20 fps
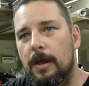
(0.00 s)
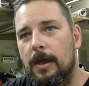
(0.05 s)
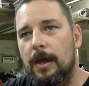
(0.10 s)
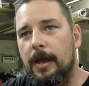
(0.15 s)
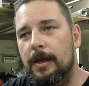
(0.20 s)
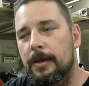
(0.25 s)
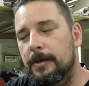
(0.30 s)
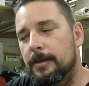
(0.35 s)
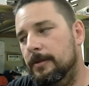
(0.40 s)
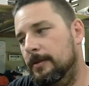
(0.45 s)

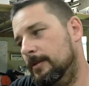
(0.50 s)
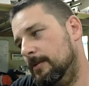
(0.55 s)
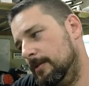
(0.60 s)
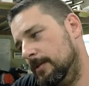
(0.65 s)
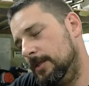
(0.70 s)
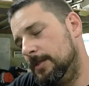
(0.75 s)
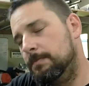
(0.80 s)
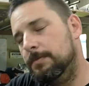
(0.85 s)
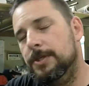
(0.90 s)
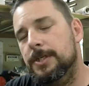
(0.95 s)
And in
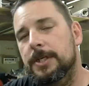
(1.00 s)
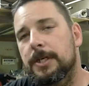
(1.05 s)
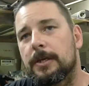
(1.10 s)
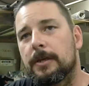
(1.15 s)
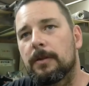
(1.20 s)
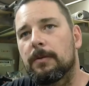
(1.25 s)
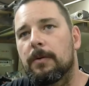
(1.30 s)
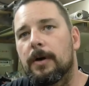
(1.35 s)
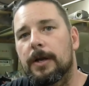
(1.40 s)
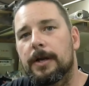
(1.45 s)
this
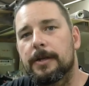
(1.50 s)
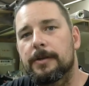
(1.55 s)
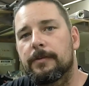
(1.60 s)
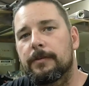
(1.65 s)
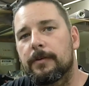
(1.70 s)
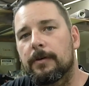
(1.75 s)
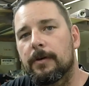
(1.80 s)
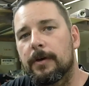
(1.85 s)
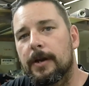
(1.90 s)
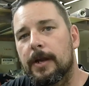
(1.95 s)
particular one, it's
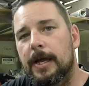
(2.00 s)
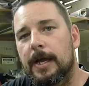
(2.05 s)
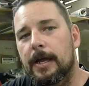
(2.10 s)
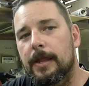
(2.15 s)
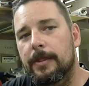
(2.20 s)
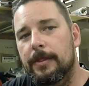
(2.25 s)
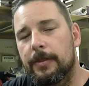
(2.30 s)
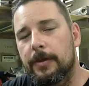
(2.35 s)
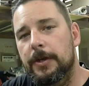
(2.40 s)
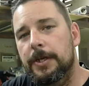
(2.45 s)
got
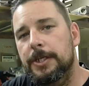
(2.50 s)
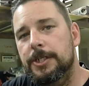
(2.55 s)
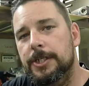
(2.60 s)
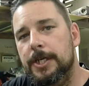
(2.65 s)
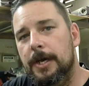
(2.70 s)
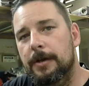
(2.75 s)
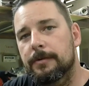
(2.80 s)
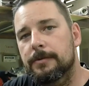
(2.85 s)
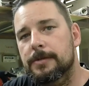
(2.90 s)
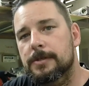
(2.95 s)
30
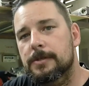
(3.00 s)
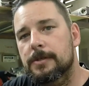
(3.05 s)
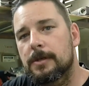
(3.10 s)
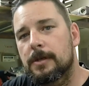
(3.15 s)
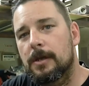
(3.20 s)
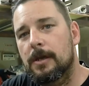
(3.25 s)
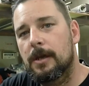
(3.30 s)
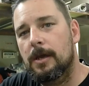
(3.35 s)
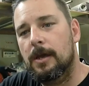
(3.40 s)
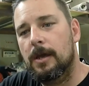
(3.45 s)
channels,
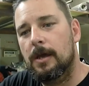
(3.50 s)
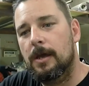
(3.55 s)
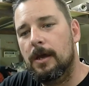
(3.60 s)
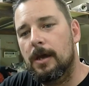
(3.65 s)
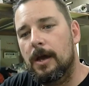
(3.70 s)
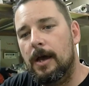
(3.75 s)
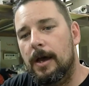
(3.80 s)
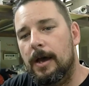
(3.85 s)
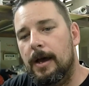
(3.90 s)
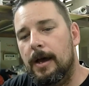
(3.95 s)

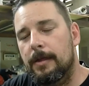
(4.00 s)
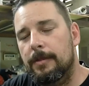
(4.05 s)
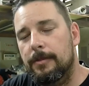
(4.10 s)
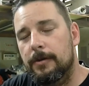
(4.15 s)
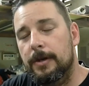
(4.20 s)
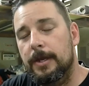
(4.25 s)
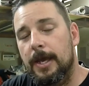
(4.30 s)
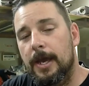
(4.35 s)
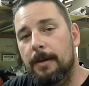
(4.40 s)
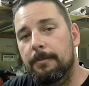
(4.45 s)

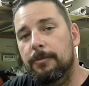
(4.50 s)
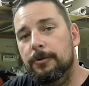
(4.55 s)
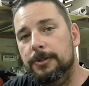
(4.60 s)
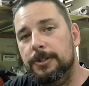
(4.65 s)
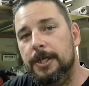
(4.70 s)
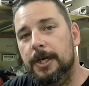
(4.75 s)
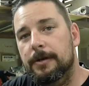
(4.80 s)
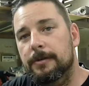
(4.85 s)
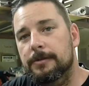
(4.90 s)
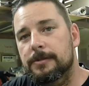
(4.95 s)
30 output
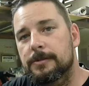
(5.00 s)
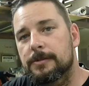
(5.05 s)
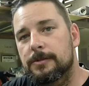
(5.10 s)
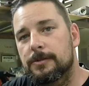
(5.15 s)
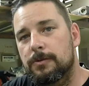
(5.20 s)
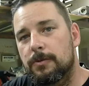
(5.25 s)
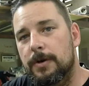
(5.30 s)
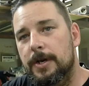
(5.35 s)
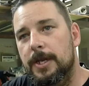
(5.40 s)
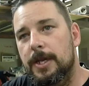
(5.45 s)
channels.
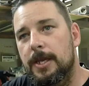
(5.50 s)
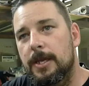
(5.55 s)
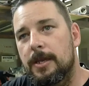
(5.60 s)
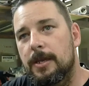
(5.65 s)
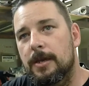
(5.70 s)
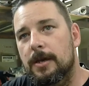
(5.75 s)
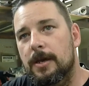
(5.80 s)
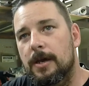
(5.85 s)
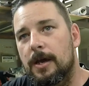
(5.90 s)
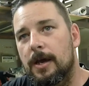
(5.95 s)

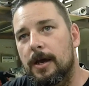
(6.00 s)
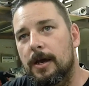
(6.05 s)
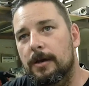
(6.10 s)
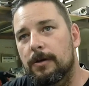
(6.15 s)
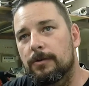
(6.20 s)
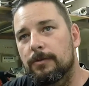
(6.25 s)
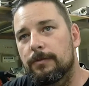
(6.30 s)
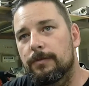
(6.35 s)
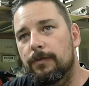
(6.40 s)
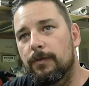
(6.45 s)
20 are
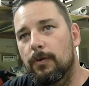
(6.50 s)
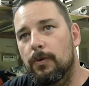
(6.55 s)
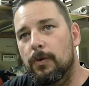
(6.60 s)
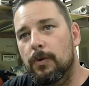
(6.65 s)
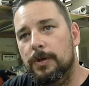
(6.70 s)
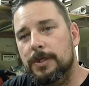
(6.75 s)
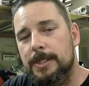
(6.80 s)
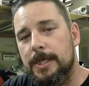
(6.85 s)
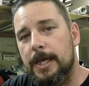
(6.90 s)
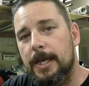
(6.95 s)
good for
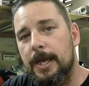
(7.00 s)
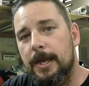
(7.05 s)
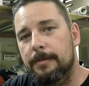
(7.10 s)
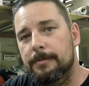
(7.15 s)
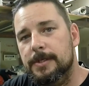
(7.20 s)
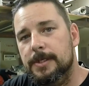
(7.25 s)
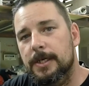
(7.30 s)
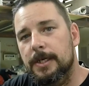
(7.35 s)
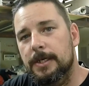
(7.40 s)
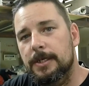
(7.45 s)
10
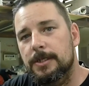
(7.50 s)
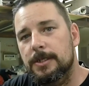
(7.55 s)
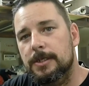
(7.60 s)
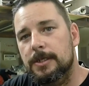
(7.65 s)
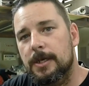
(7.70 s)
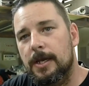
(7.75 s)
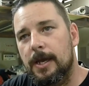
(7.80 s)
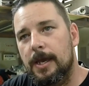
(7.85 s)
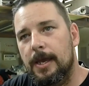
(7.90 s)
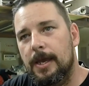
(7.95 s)
amps each,
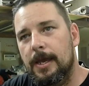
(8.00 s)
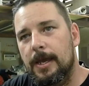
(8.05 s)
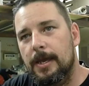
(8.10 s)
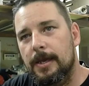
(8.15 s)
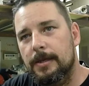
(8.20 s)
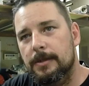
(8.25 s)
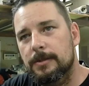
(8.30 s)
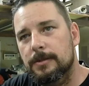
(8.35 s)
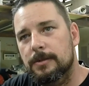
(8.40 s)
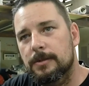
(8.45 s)

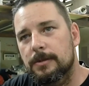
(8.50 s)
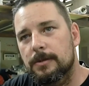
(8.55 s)
and